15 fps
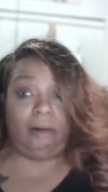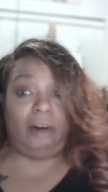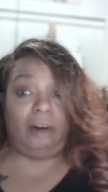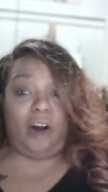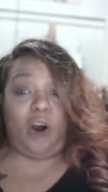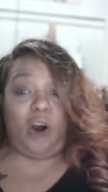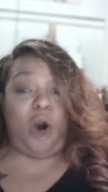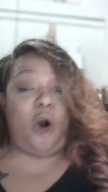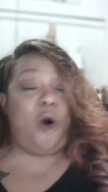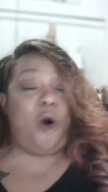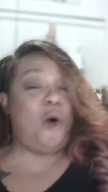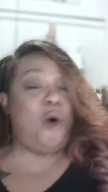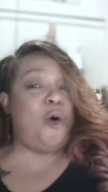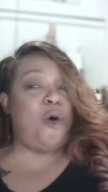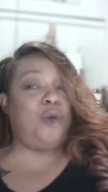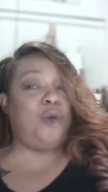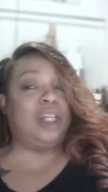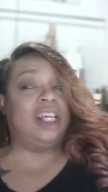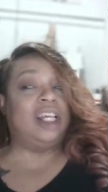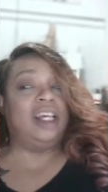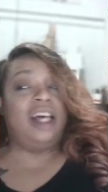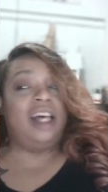
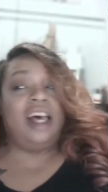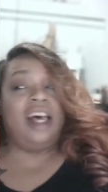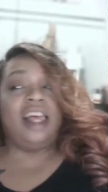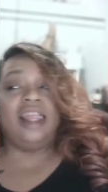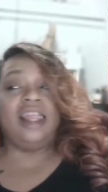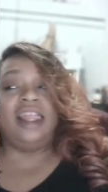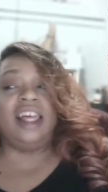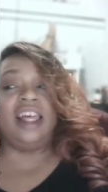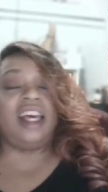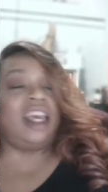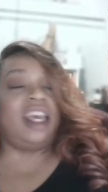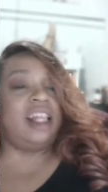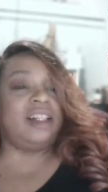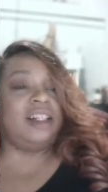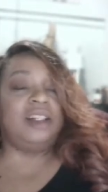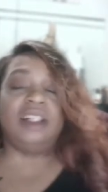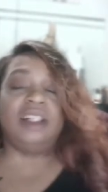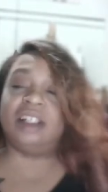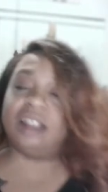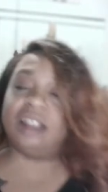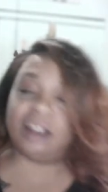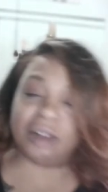Hold the hell.
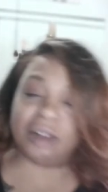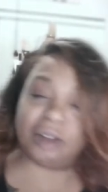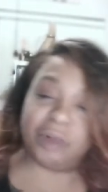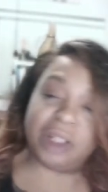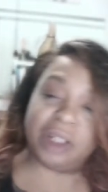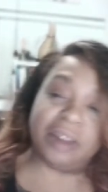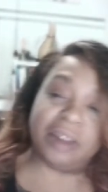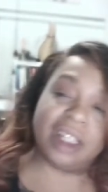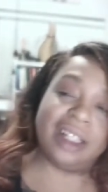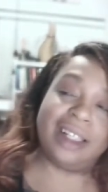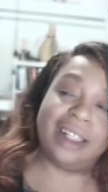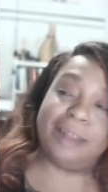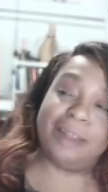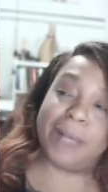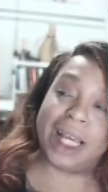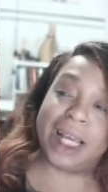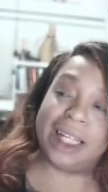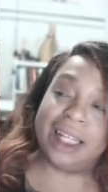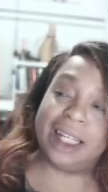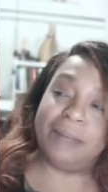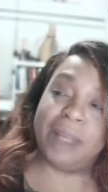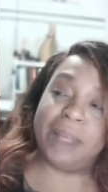Hold on, we're gonna get to this body
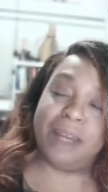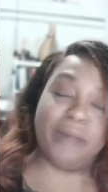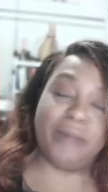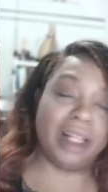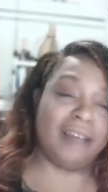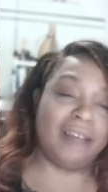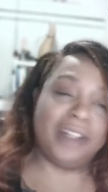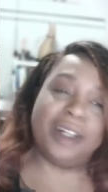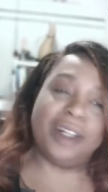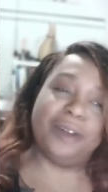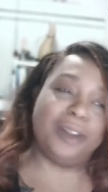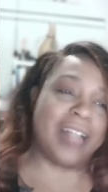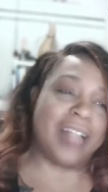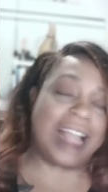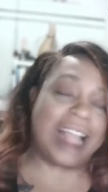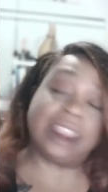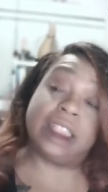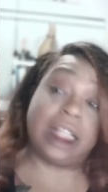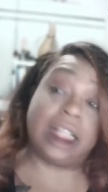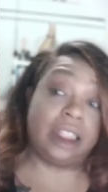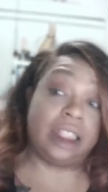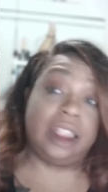in a minute, beloved. Hold on,
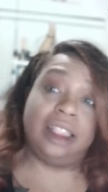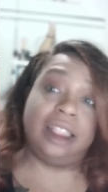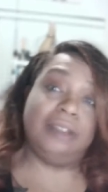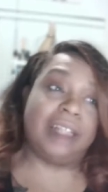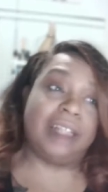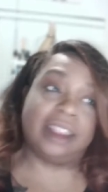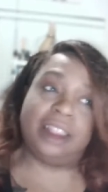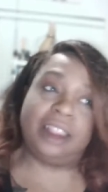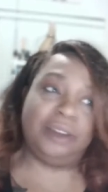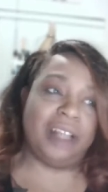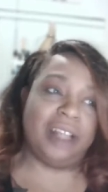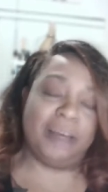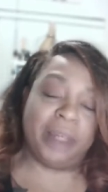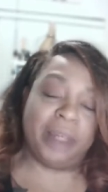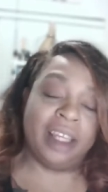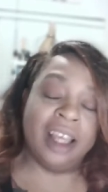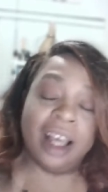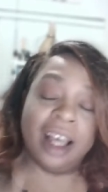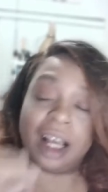because I see you. I see you coming.